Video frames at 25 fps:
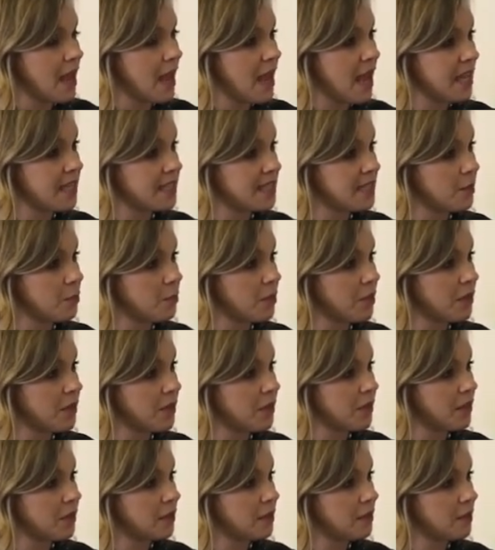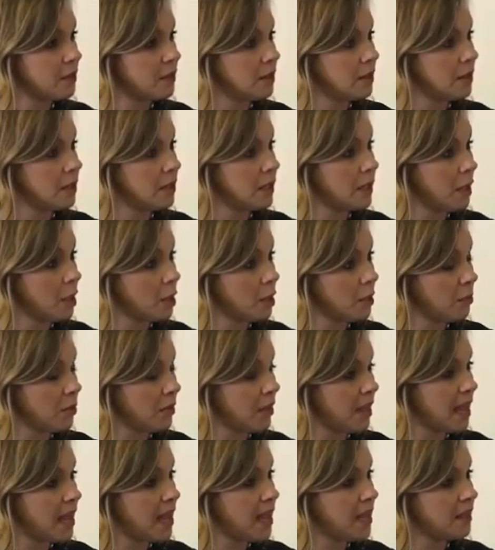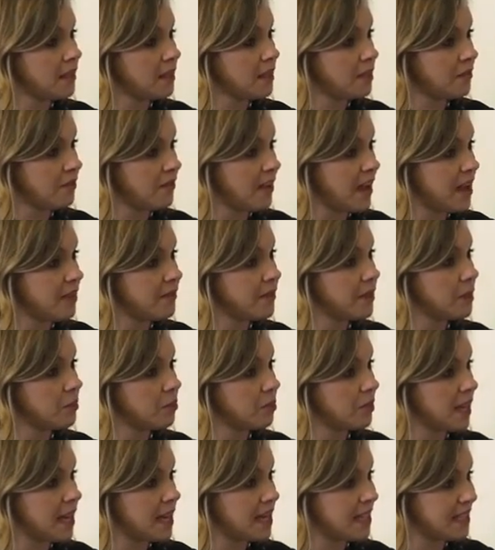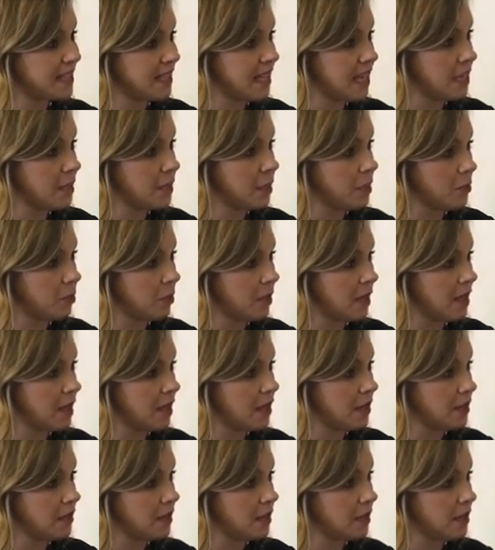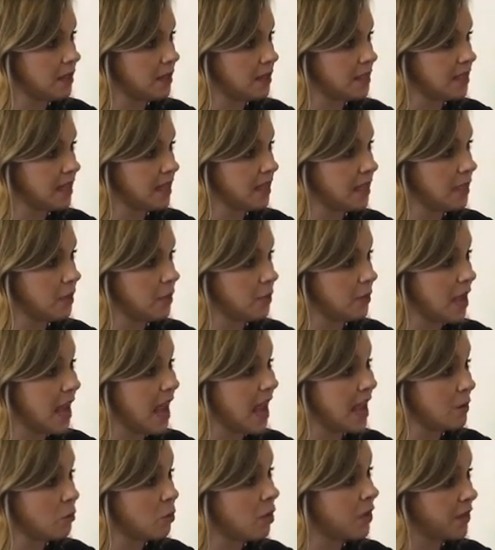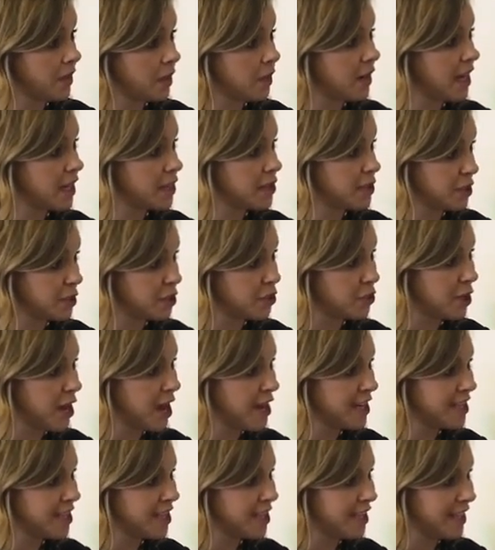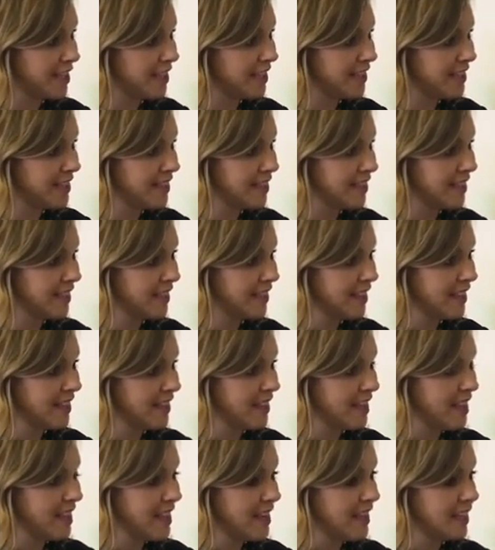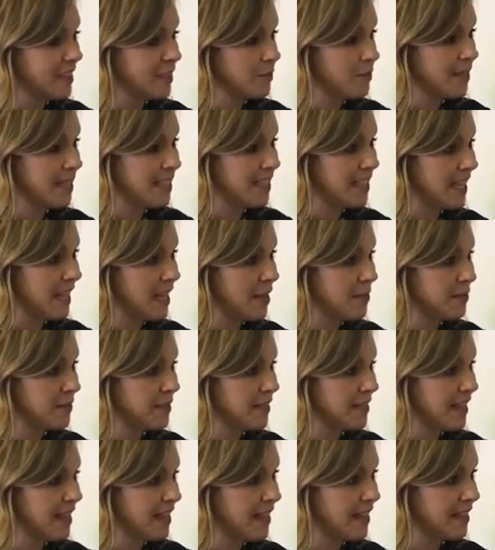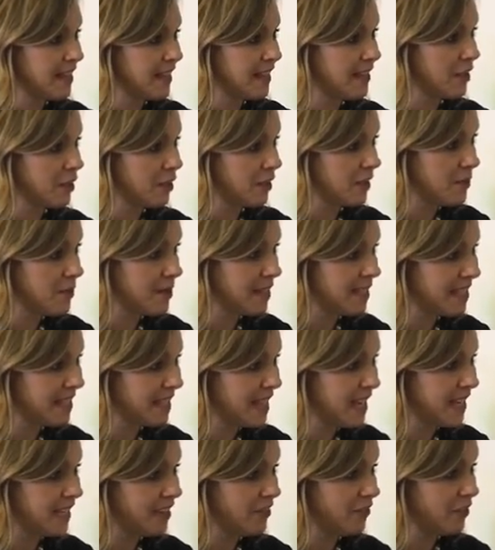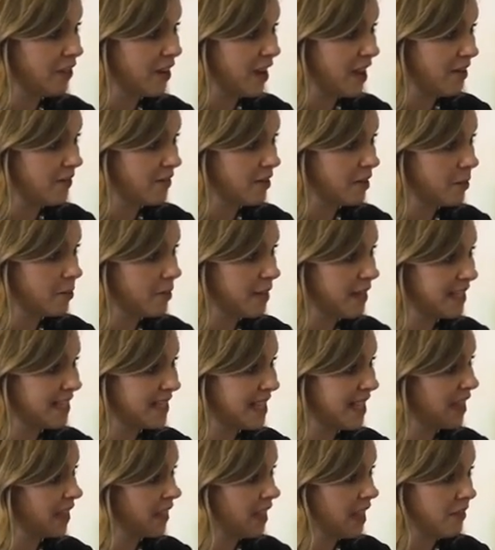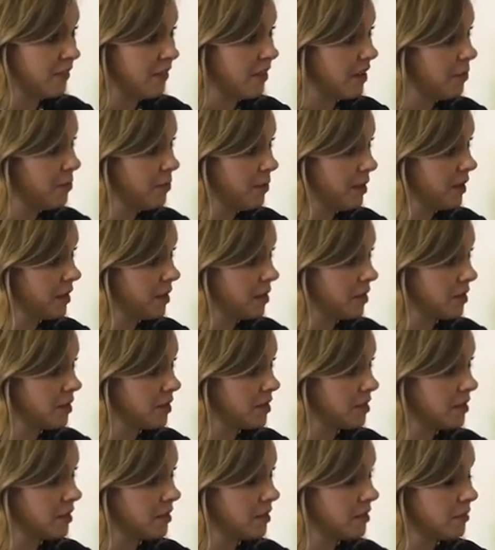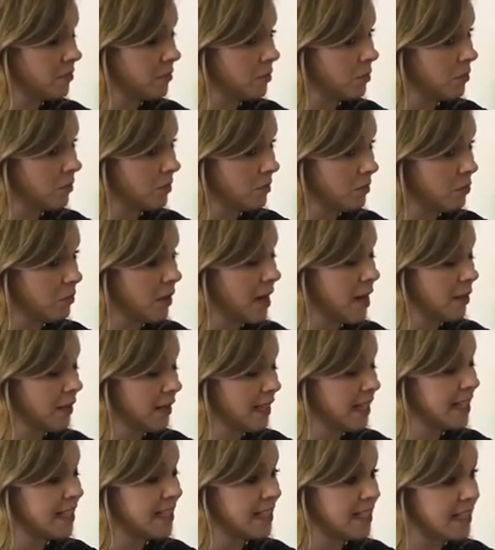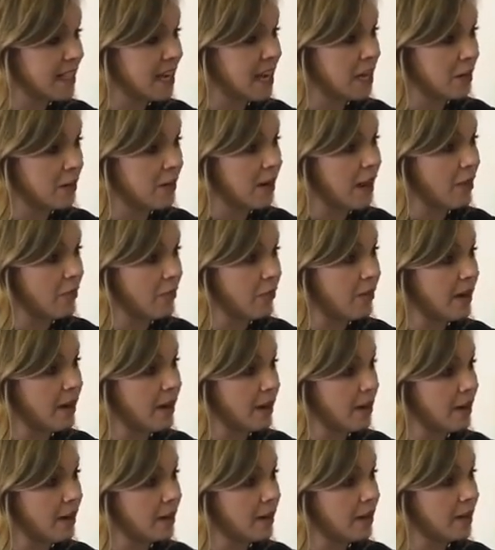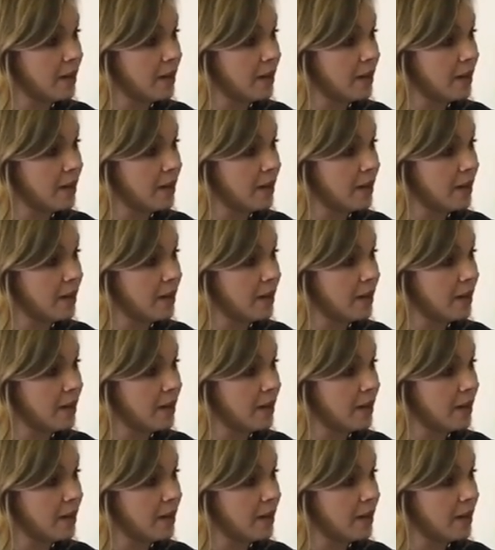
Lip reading: ask them what their year plan, their 5-year plan, 10-year plan is, and what their exit strategy is. As many times they think they're going to be designing forever because they love it, but there's rarely a designer out there